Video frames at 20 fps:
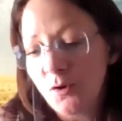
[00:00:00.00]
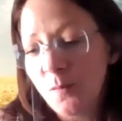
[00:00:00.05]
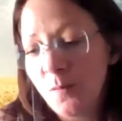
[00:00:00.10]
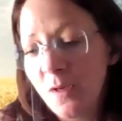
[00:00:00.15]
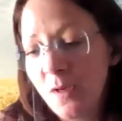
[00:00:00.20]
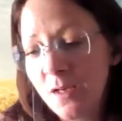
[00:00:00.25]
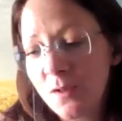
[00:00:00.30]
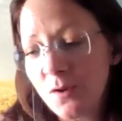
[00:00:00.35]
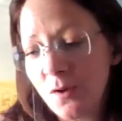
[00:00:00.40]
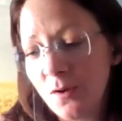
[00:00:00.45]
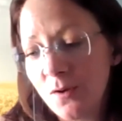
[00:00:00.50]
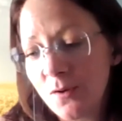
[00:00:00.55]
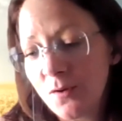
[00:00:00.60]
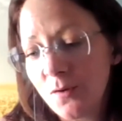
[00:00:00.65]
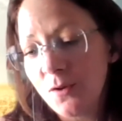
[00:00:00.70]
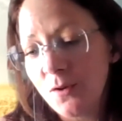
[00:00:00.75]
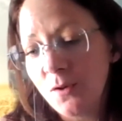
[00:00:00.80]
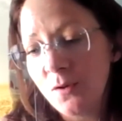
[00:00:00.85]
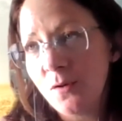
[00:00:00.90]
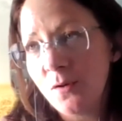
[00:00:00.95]
to me it's
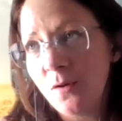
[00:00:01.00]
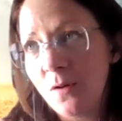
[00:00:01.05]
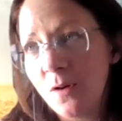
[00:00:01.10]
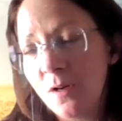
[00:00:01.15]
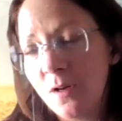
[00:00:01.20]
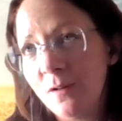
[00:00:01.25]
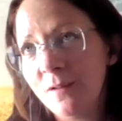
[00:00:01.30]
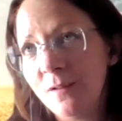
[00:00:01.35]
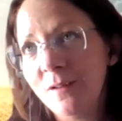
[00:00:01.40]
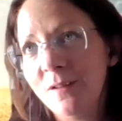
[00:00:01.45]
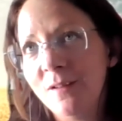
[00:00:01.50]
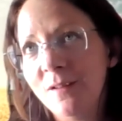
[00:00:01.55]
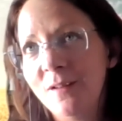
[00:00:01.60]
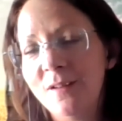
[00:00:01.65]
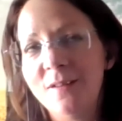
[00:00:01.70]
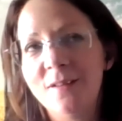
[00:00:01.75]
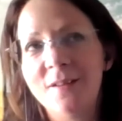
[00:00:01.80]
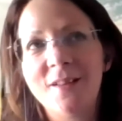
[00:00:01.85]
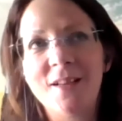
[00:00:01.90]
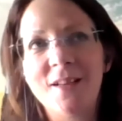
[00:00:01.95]
also
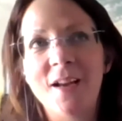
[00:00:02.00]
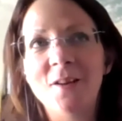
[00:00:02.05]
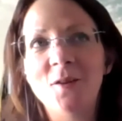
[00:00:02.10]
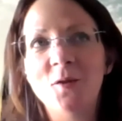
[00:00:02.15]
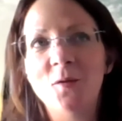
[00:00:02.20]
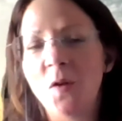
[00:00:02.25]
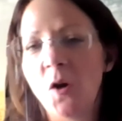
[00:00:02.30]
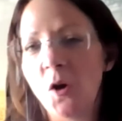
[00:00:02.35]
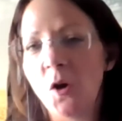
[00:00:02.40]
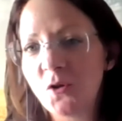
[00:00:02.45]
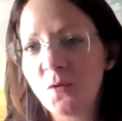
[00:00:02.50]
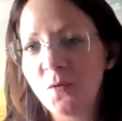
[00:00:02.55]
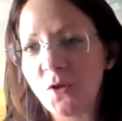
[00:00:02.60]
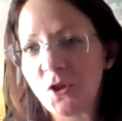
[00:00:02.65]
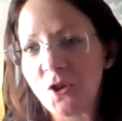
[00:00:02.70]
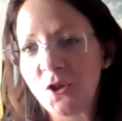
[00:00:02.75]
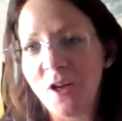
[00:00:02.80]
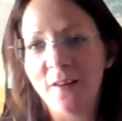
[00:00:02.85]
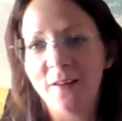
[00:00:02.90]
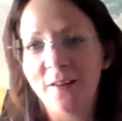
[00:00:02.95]
a sign of
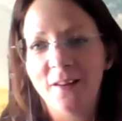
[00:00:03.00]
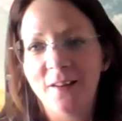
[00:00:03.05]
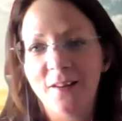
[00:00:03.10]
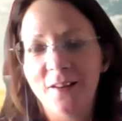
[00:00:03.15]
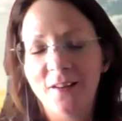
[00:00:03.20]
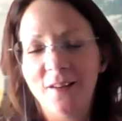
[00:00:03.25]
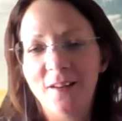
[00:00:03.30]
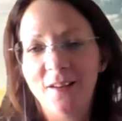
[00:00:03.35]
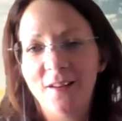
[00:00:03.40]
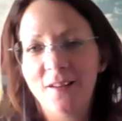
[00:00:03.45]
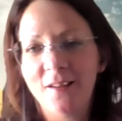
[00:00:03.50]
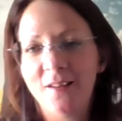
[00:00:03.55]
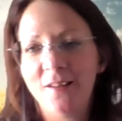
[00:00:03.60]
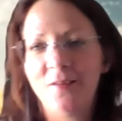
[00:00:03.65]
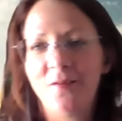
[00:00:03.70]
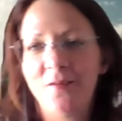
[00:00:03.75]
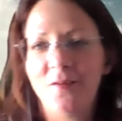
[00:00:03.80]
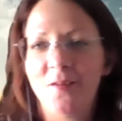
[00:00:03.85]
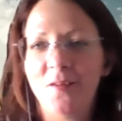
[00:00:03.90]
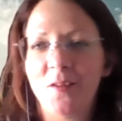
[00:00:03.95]
Hausverstand. Like
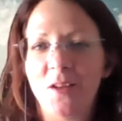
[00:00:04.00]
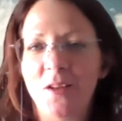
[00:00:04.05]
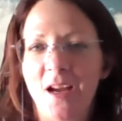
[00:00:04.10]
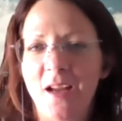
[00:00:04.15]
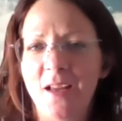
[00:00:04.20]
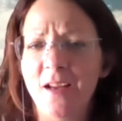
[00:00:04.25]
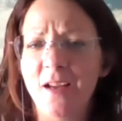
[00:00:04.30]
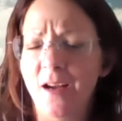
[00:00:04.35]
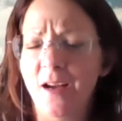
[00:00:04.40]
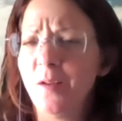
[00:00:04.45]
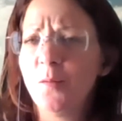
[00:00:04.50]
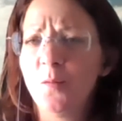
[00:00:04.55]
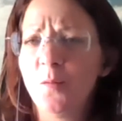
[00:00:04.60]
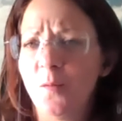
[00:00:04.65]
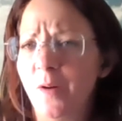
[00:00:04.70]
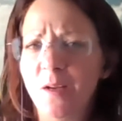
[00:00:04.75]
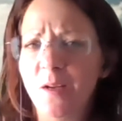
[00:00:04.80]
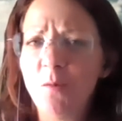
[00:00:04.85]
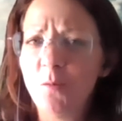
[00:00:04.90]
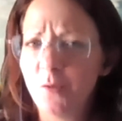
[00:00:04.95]

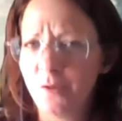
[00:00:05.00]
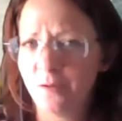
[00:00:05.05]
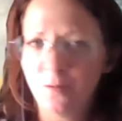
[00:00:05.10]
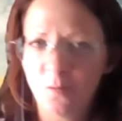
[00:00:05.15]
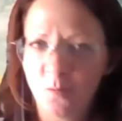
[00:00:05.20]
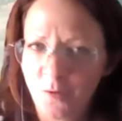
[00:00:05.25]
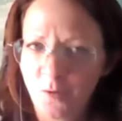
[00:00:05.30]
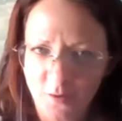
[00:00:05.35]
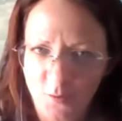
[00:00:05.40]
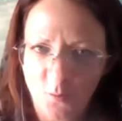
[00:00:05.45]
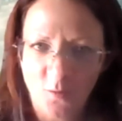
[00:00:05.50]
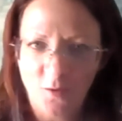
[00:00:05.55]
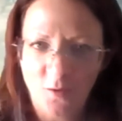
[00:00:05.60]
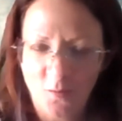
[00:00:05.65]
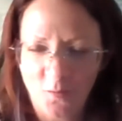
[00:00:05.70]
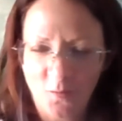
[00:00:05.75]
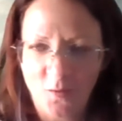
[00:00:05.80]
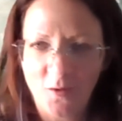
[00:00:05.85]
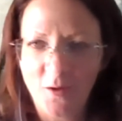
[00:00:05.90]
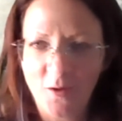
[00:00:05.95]
I wouldn't want to
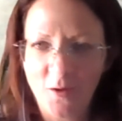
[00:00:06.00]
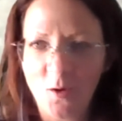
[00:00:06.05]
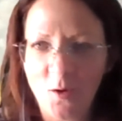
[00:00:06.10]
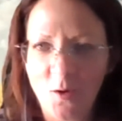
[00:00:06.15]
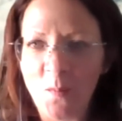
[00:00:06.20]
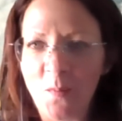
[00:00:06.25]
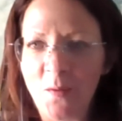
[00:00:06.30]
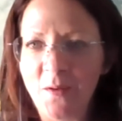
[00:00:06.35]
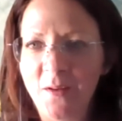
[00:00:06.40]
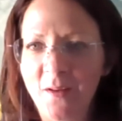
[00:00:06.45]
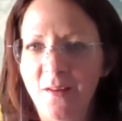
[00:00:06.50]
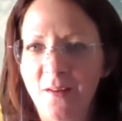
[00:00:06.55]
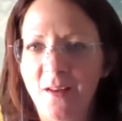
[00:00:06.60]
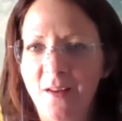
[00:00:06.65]
work for a company